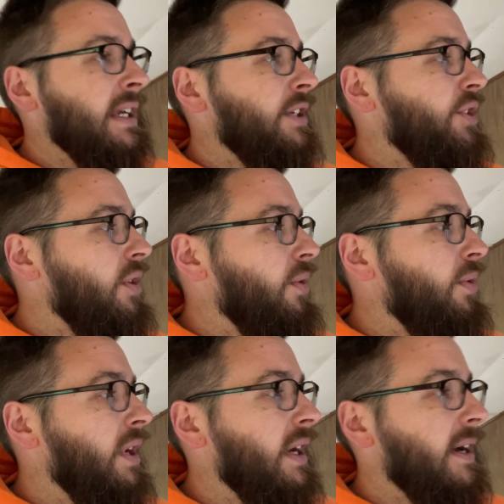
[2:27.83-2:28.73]

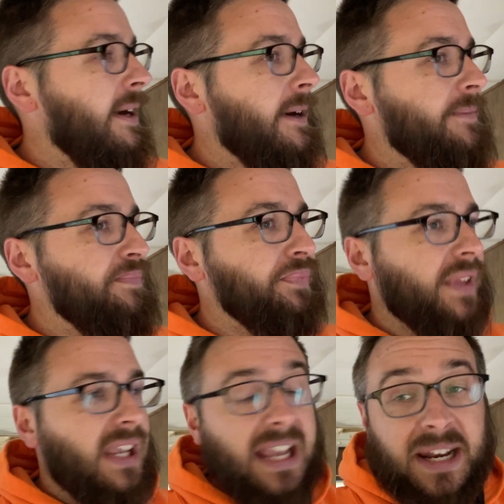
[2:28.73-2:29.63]
So
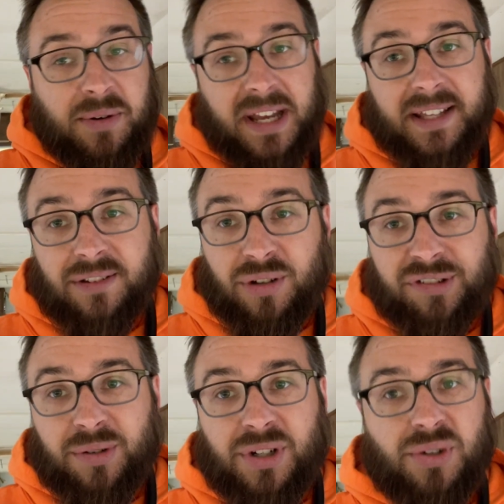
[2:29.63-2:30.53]
anyway, long
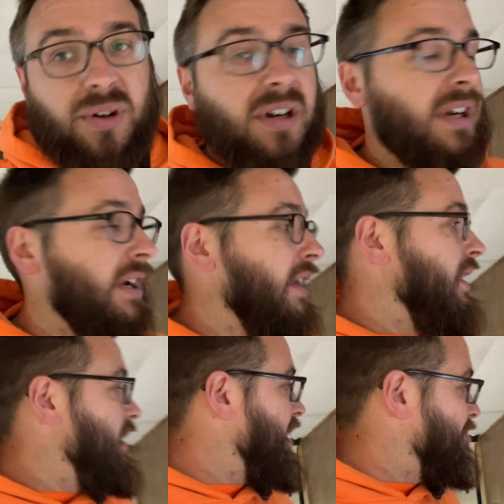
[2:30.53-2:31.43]
story short,
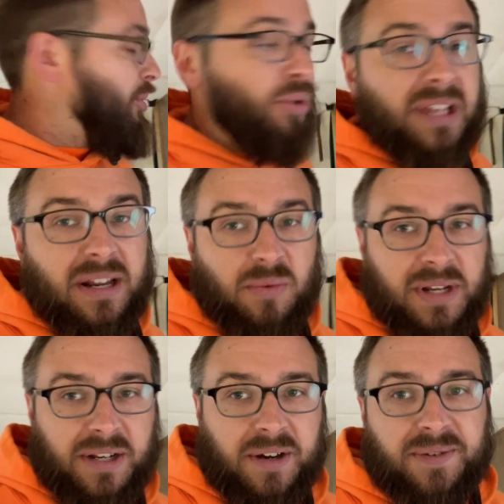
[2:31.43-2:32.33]
I pulled out a
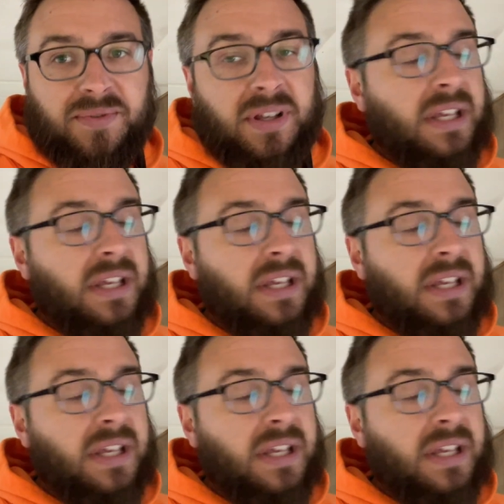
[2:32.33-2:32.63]
window,